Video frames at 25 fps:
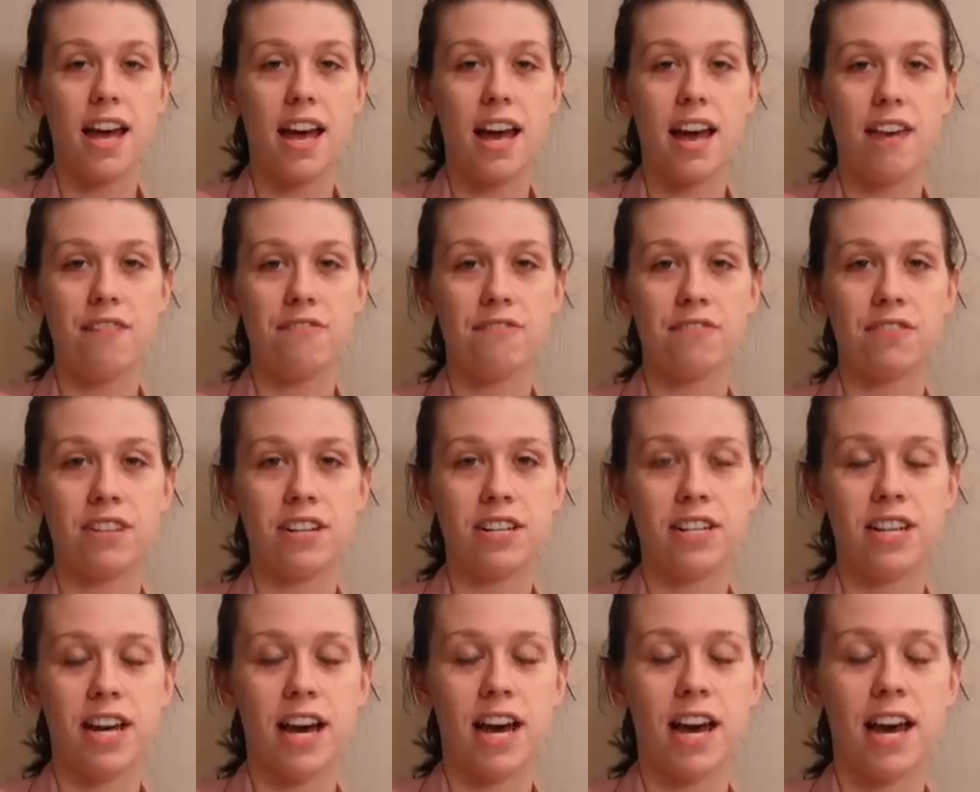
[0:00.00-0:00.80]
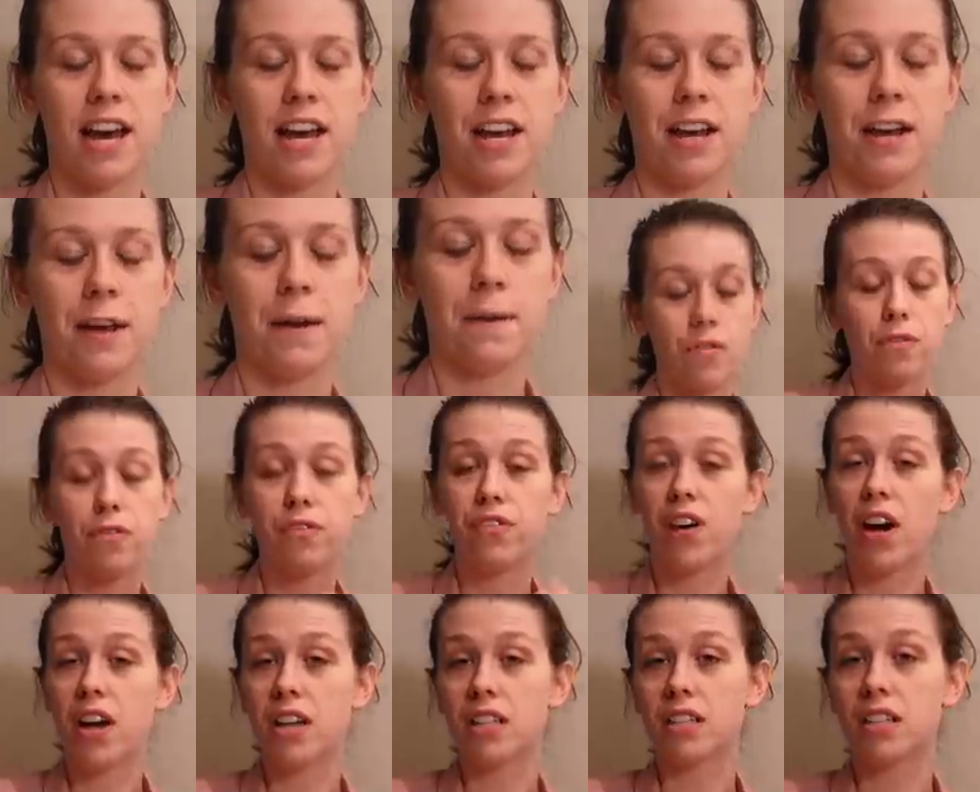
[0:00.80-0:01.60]
Every day.
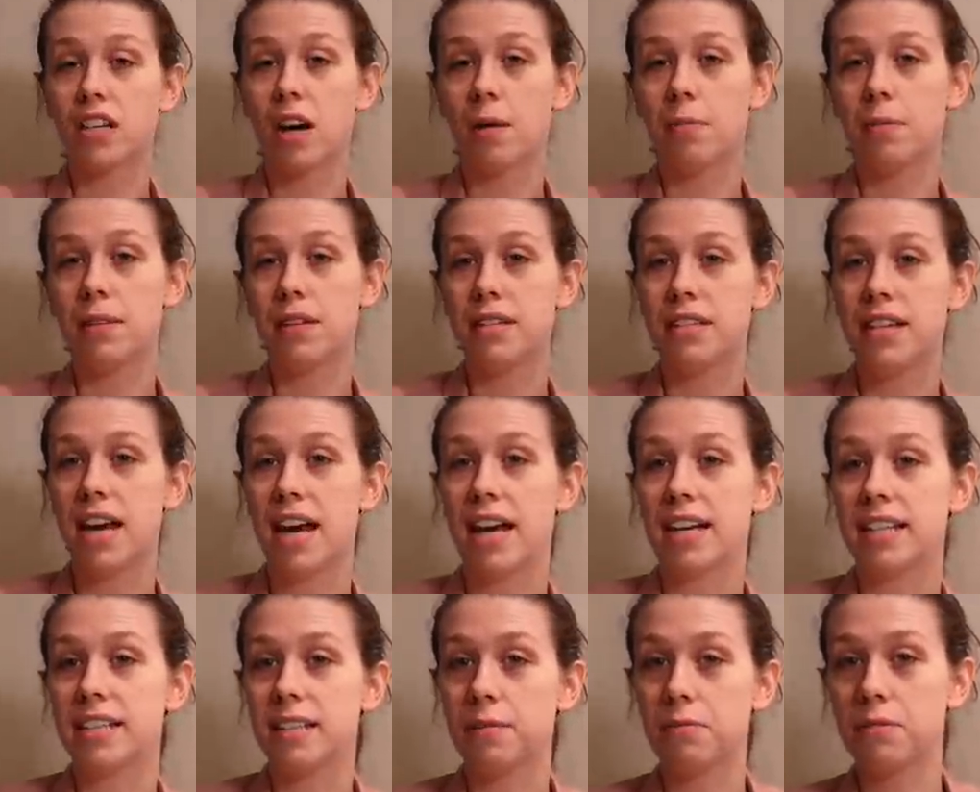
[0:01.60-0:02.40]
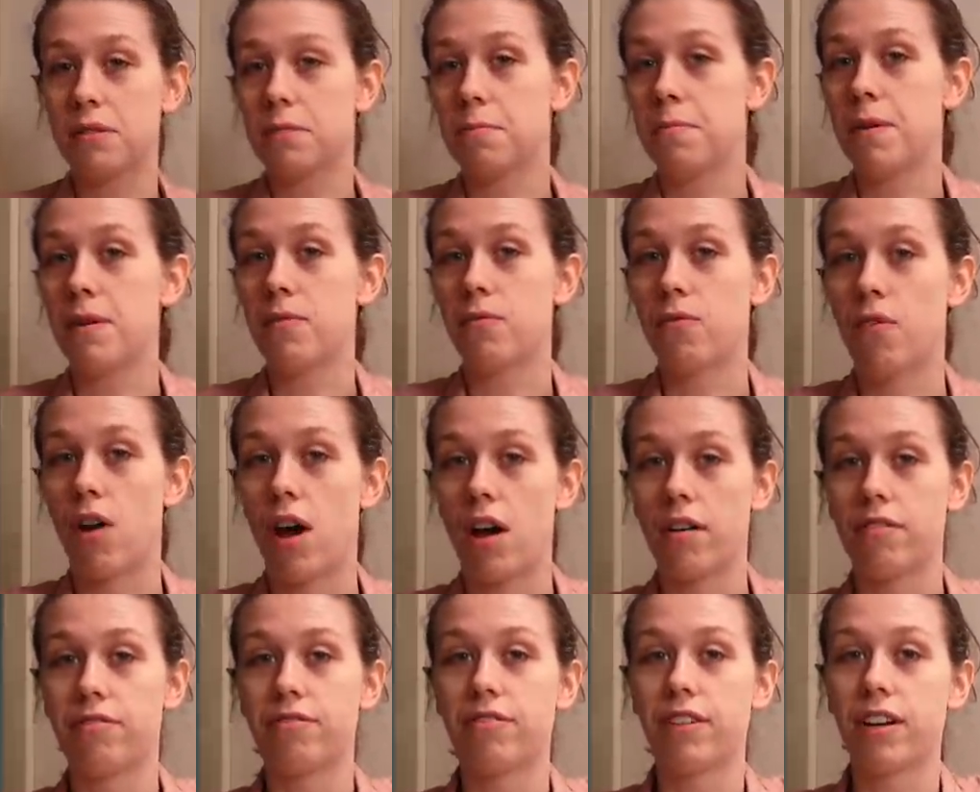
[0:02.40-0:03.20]
First couple of days, it was a bit
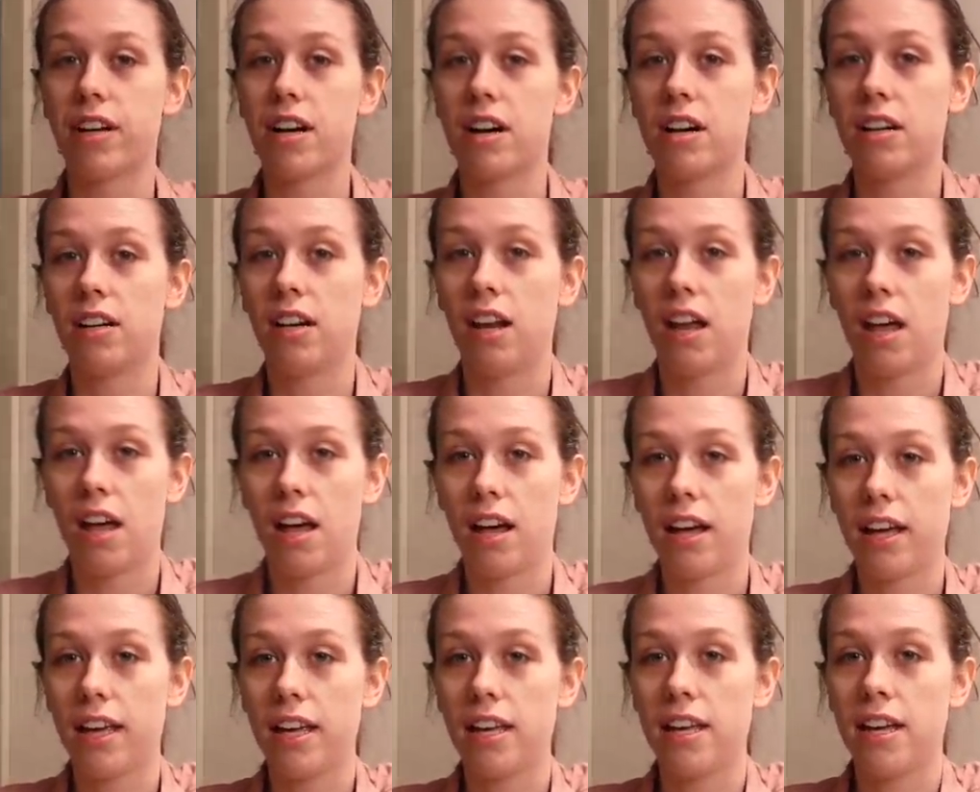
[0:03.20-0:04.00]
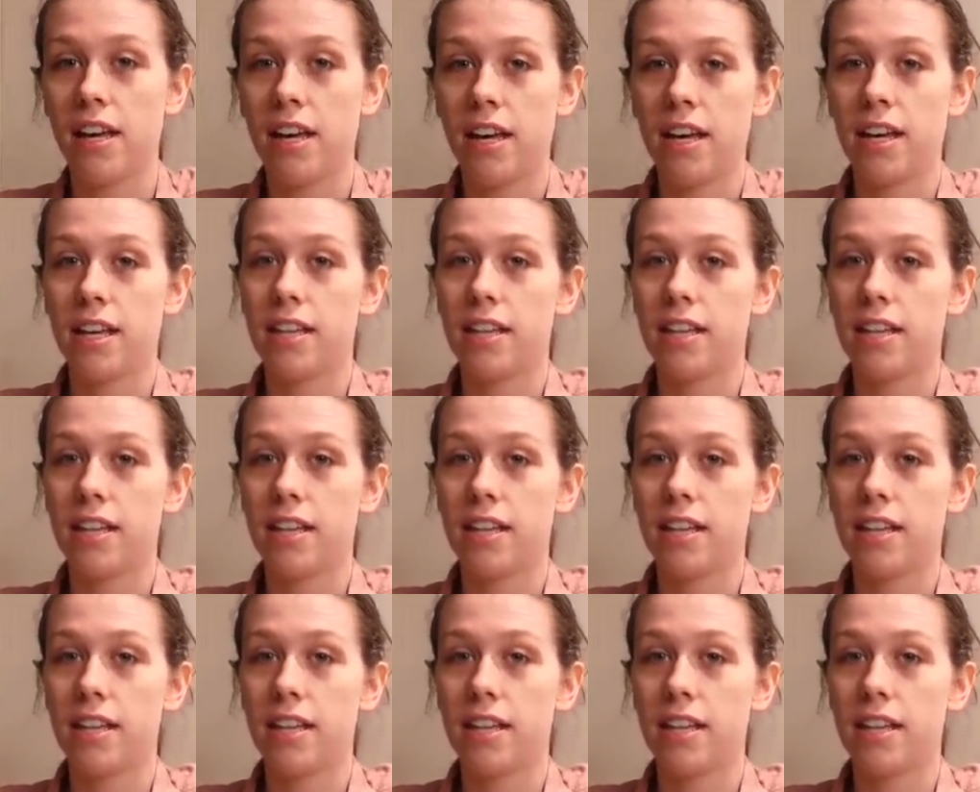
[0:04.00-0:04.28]
rough, I can't lie.